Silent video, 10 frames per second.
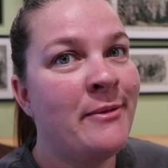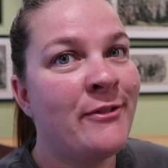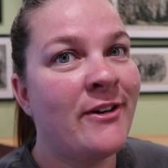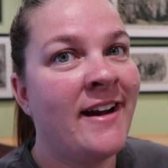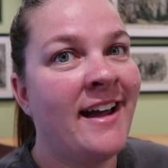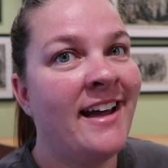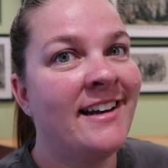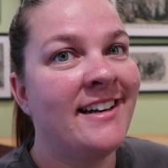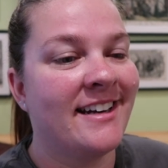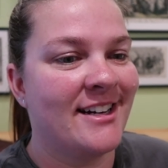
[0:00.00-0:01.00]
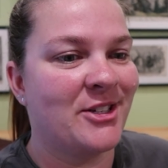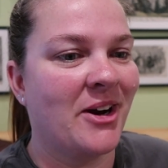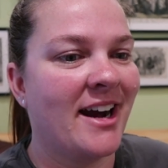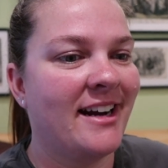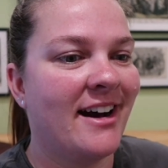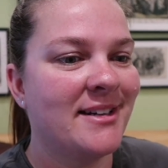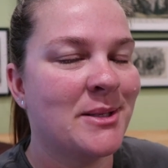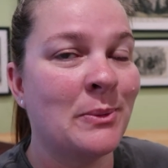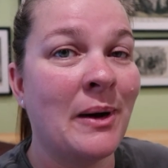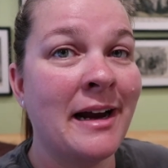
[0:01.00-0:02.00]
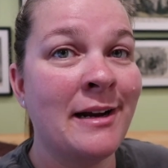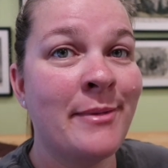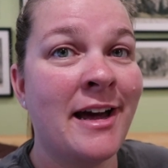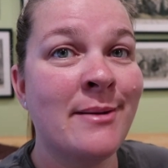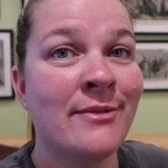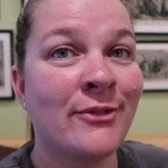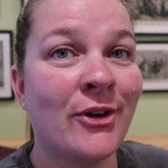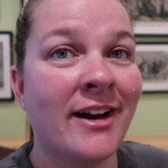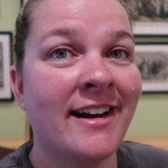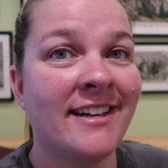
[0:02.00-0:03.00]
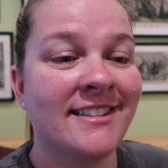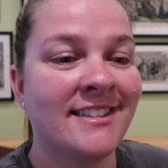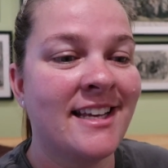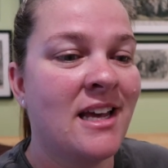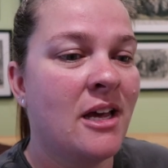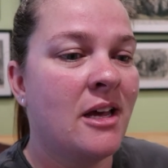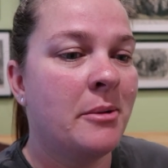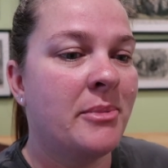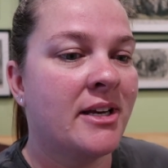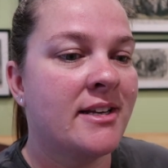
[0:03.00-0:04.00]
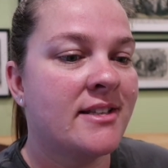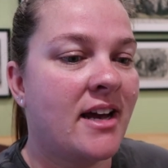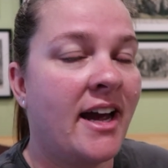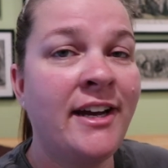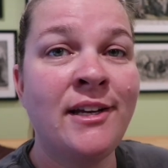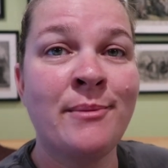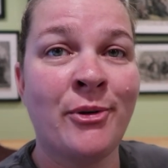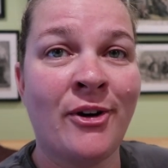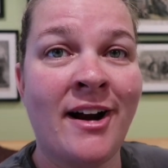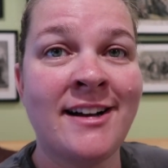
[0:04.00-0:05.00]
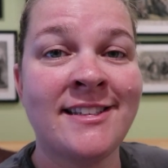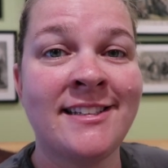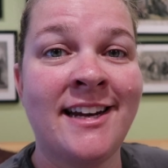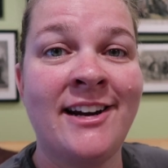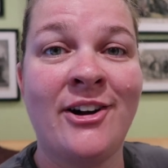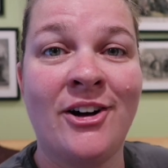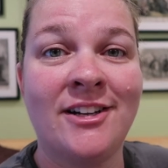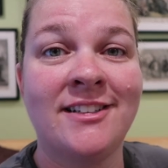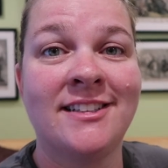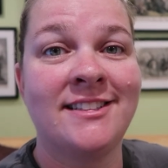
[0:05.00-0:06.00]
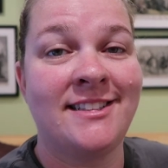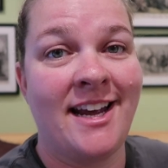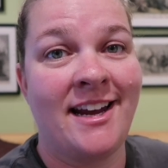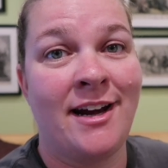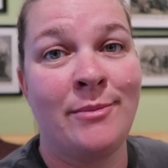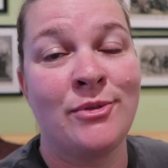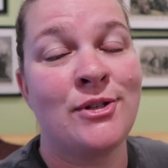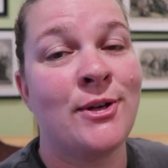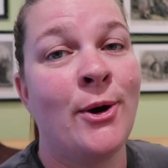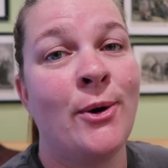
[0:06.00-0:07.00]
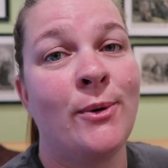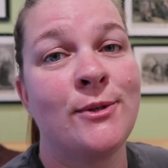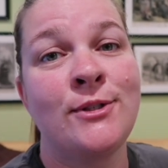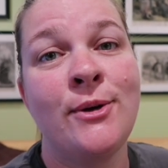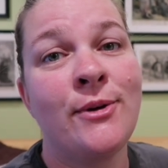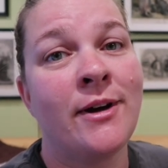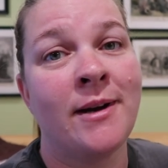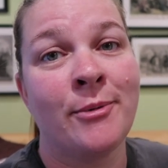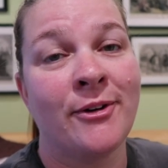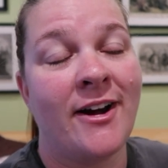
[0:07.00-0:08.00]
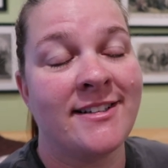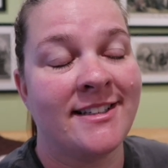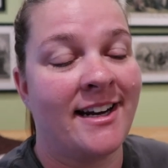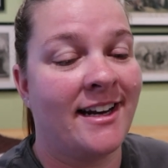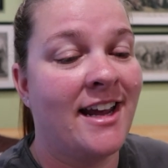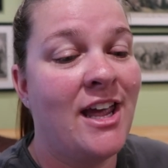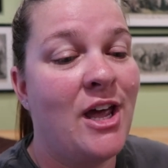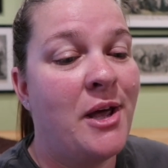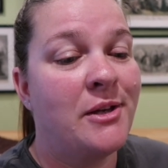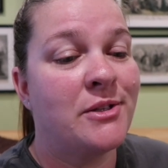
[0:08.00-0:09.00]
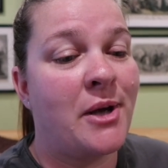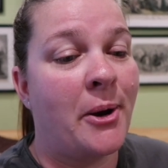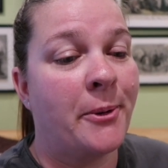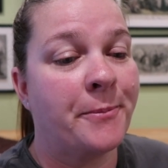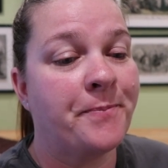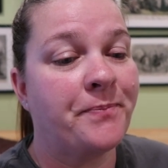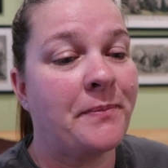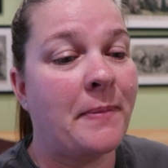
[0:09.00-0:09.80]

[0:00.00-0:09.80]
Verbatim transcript: it beforehand, and I try not to whine about it beforehand, because I can procrastinate all day. I'm so, so good at procrastinating. So